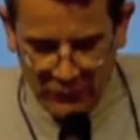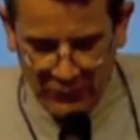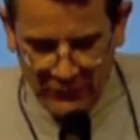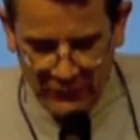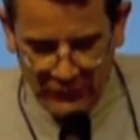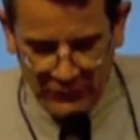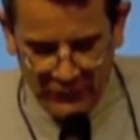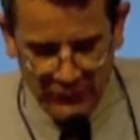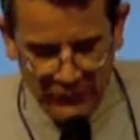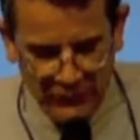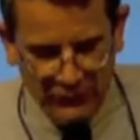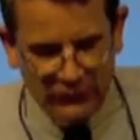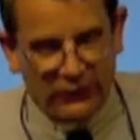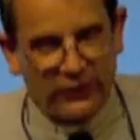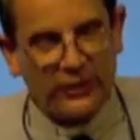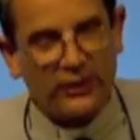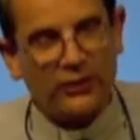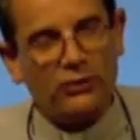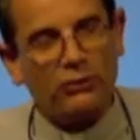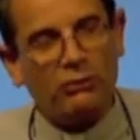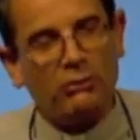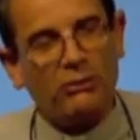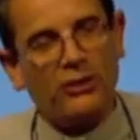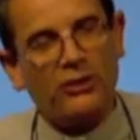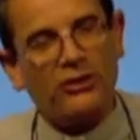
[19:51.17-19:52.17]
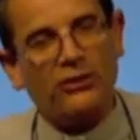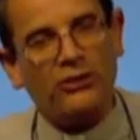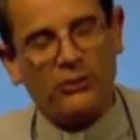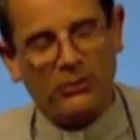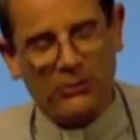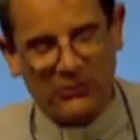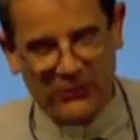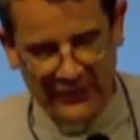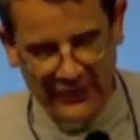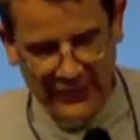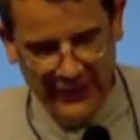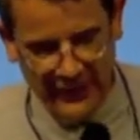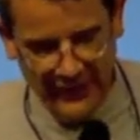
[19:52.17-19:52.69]

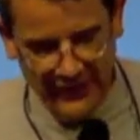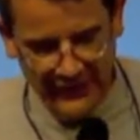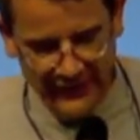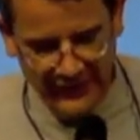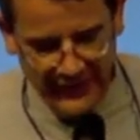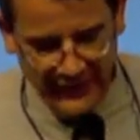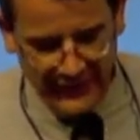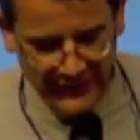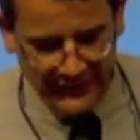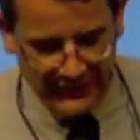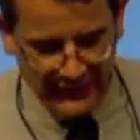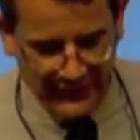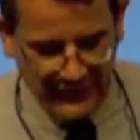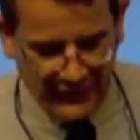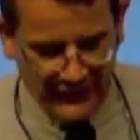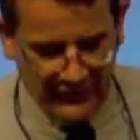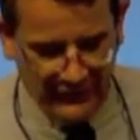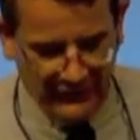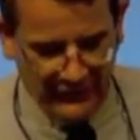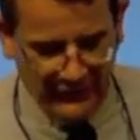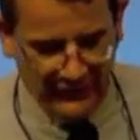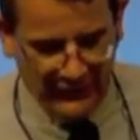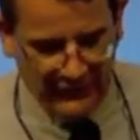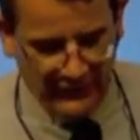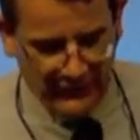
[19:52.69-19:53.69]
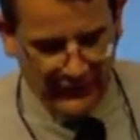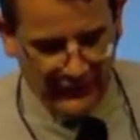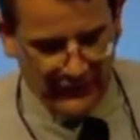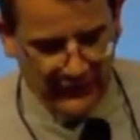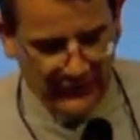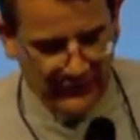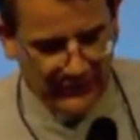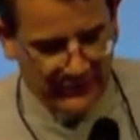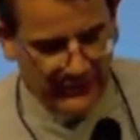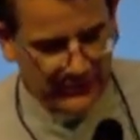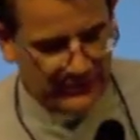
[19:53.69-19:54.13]
Christocentrism in catechesis.